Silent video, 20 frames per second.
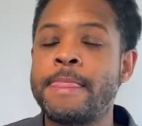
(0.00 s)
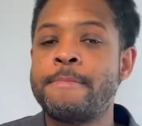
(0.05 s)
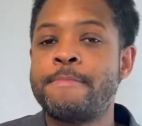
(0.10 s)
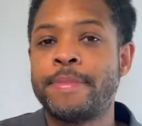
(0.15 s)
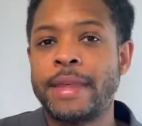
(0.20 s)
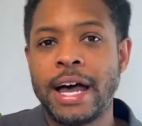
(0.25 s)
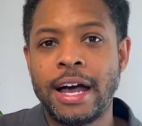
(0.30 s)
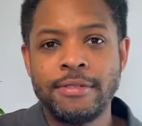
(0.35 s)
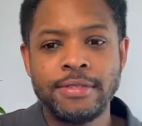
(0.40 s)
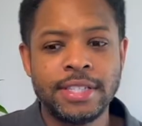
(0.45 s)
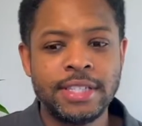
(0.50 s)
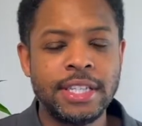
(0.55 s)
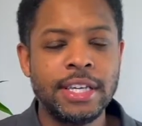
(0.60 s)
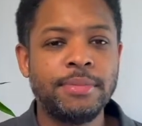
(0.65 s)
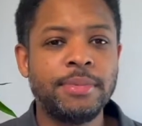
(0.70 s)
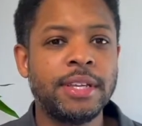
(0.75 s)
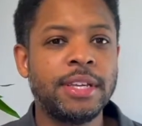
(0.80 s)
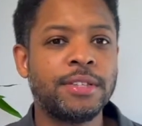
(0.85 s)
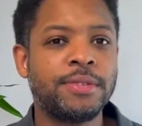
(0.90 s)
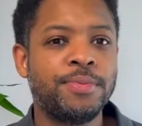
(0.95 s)
I've
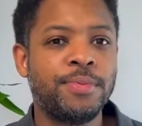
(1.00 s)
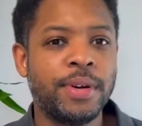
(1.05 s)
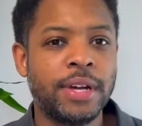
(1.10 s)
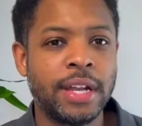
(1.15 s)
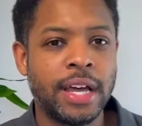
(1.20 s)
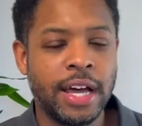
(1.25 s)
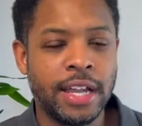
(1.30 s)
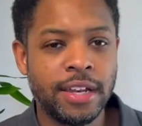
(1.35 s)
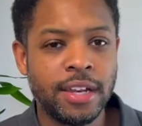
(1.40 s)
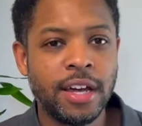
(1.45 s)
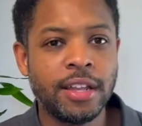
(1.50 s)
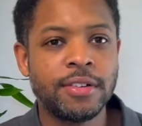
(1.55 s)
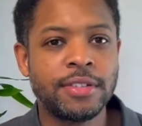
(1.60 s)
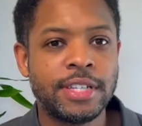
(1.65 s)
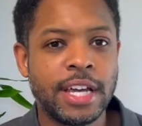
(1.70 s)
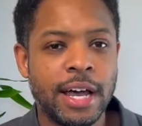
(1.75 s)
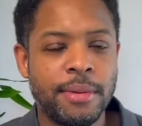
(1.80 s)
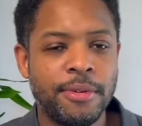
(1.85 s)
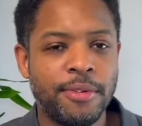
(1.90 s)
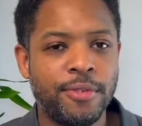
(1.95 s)
steeped this one another
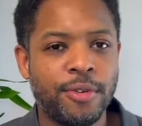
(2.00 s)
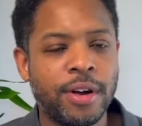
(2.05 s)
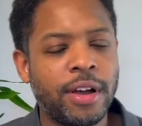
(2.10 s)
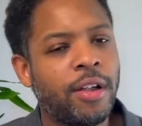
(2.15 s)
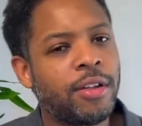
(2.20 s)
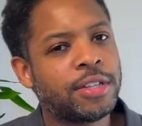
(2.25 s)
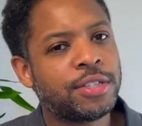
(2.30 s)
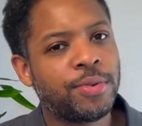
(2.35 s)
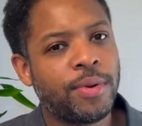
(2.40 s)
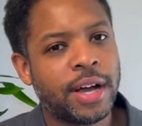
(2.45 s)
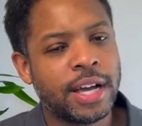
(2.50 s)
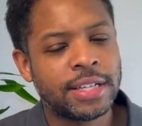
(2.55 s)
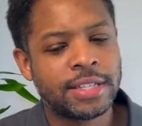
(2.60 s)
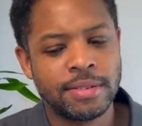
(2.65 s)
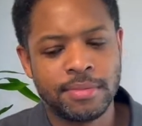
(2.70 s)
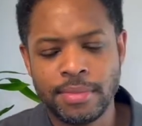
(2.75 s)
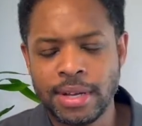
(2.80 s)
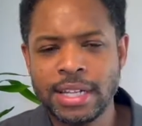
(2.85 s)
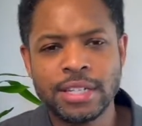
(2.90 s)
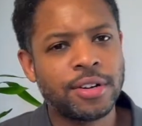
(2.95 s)
time before, only twice.
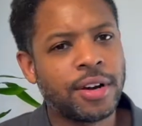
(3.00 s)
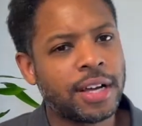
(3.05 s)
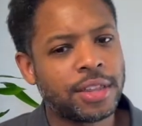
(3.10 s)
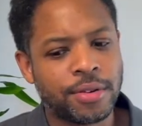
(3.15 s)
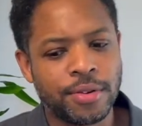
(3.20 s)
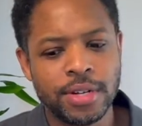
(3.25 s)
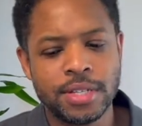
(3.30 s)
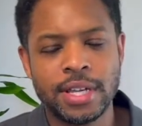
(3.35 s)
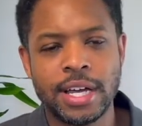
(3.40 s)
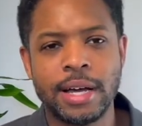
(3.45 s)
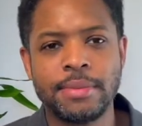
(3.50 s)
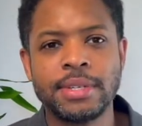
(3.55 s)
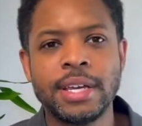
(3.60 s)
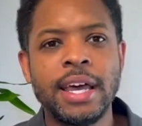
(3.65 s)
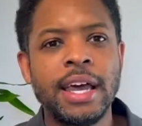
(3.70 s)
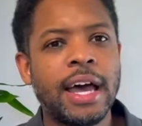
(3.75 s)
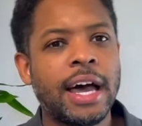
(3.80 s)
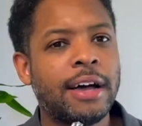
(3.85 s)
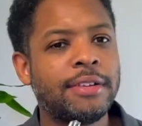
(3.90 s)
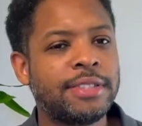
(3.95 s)
I'm going to try it 3 times.
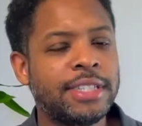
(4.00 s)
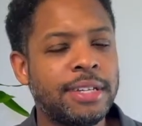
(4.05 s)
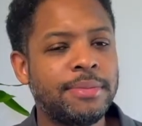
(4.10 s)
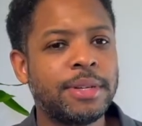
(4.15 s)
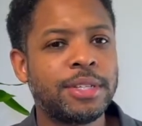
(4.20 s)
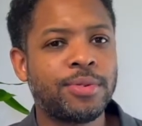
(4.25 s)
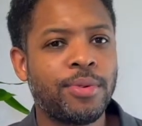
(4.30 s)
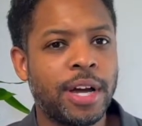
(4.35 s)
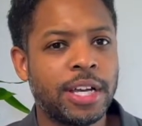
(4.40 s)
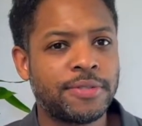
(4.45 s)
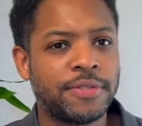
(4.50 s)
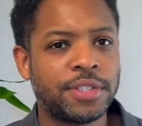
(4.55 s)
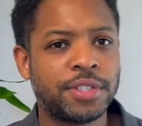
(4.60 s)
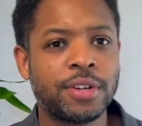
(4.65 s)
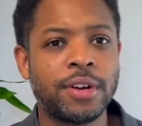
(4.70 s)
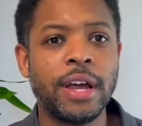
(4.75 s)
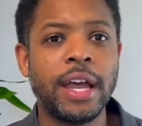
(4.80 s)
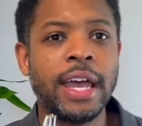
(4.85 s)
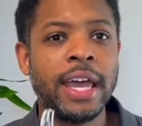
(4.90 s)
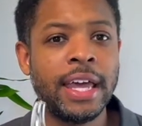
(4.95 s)
I've steeped it twice for
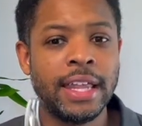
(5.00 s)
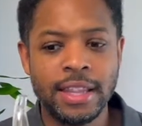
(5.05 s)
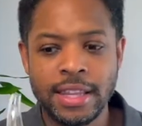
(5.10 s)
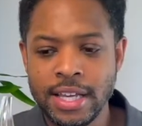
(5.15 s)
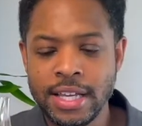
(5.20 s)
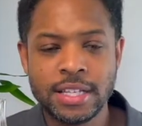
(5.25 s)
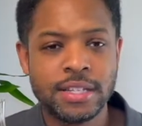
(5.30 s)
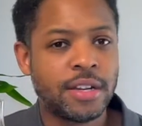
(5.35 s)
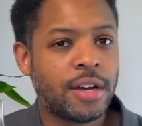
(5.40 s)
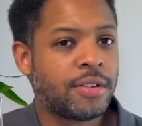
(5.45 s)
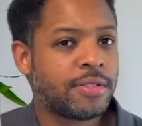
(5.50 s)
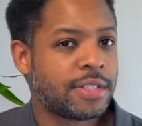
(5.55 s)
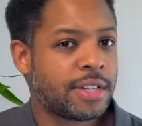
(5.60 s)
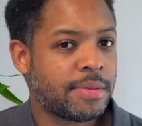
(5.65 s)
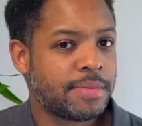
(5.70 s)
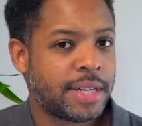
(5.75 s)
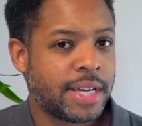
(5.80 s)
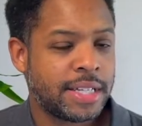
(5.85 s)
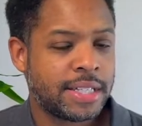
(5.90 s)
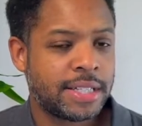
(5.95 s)
sure, and these notes that
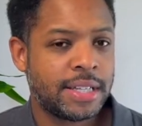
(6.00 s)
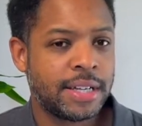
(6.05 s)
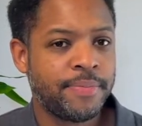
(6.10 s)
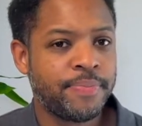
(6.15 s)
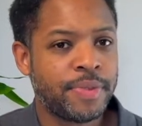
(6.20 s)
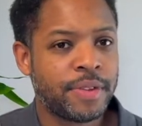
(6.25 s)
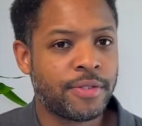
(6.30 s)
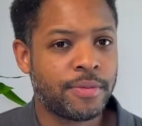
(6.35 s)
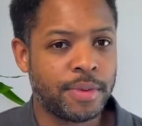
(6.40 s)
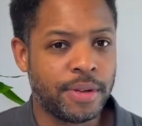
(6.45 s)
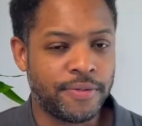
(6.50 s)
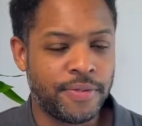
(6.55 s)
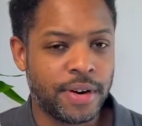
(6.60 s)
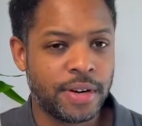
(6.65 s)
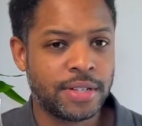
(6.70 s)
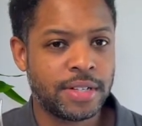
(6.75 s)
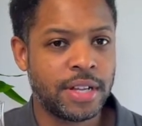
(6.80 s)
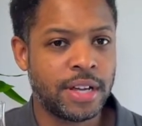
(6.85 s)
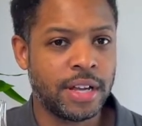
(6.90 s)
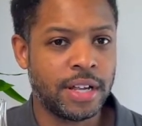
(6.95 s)
I'm tasting from the
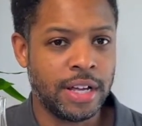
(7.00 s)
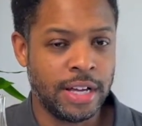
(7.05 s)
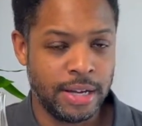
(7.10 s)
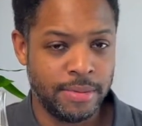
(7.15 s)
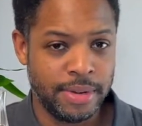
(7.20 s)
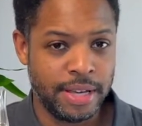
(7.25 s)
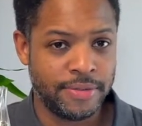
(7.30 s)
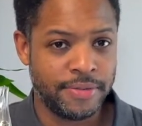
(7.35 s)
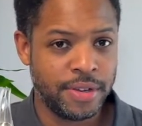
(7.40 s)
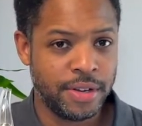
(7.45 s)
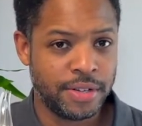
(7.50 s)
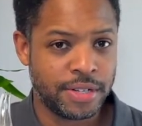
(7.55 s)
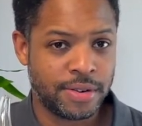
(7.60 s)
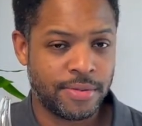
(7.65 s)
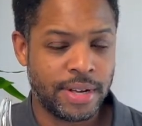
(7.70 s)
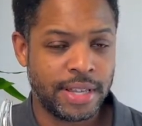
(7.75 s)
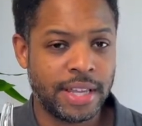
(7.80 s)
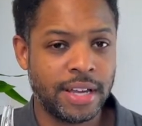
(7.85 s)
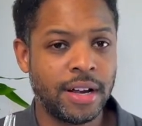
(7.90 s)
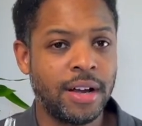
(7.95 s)
first infusion
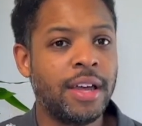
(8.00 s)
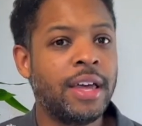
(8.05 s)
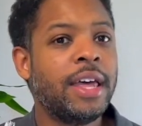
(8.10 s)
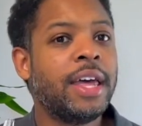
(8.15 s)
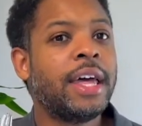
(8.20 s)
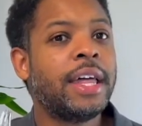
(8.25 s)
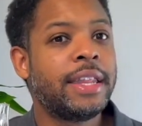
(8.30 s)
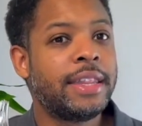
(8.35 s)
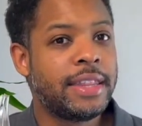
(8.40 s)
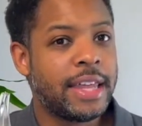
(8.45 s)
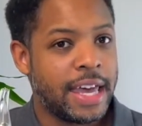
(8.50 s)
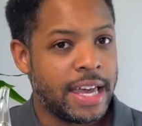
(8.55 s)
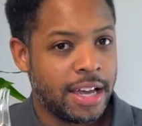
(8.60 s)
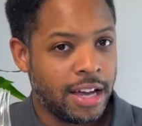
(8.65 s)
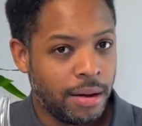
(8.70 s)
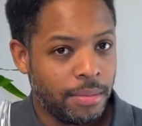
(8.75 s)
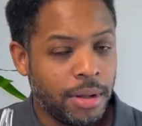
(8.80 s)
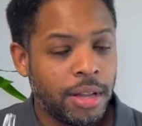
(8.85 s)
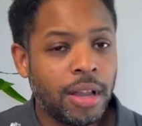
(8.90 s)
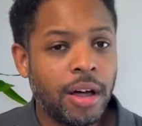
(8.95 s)
right there, they
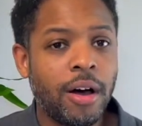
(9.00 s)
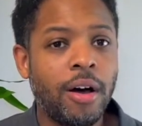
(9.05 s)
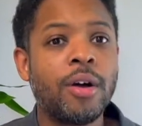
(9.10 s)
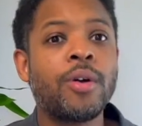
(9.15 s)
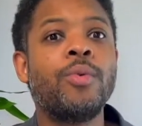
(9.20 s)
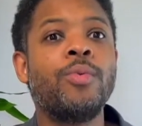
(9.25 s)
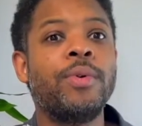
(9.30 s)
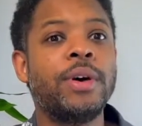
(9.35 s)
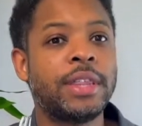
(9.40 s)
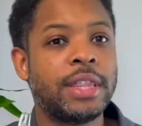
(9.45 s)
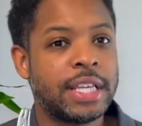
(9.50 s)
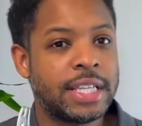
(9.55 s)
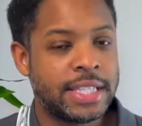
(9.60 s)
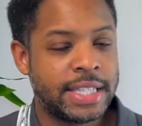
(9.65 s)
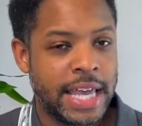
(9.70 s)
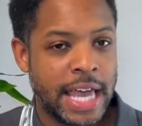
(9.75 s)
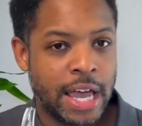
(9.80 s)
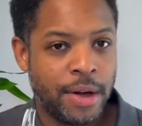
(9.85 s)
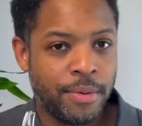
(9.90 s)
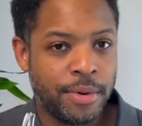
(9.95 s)
come along with the
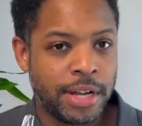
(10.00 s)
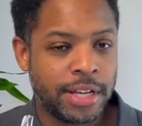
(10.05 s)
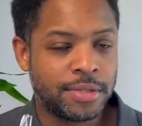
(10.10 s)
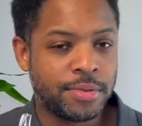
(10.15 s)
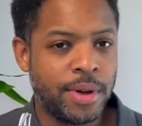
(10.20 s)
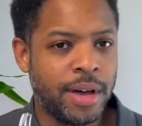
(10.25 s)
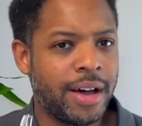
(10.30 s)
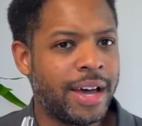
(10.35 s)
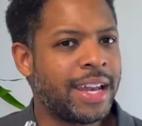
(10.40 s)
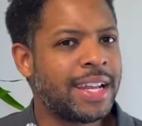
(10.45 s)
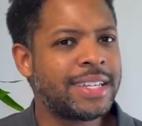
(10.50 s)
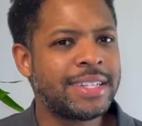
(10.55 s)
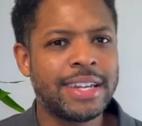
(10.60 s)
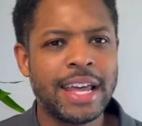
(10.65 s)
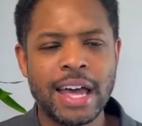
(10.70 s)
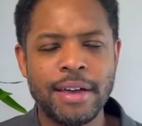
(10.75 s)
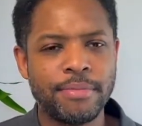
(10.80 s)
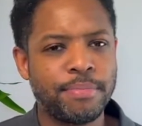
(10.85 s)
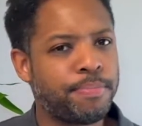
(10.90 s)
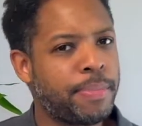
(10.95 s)
second one as well. And it's
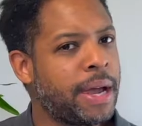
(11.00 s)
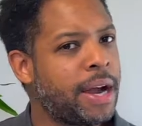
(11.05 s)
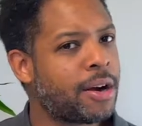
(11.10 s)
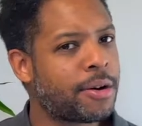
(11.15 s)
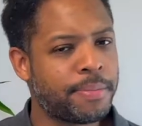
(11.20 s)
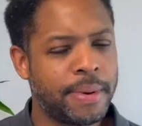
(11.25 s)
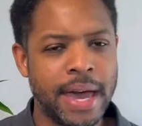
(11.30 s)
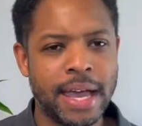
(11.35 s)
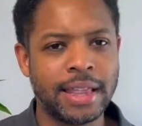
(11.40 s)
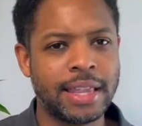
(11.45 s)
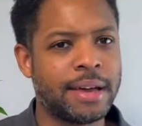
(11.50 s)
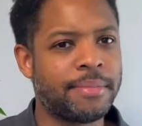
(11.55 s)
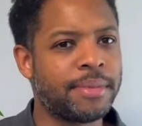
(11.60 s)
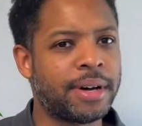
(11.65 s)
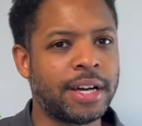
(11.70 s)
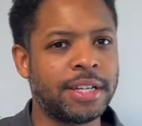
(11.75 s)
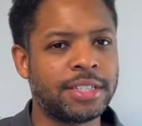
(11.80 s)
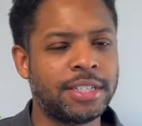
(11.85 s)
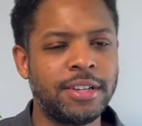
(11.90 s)
not pared back that much.